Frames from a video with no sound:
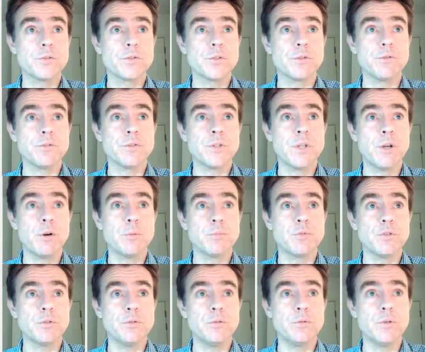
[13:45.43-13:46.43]
So it's now up
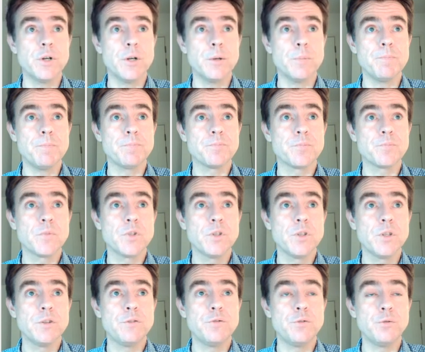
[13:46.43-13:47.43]
to
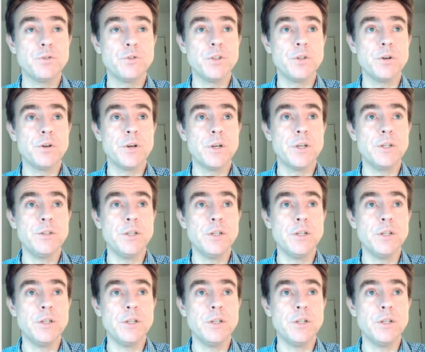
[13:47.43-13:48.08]
49,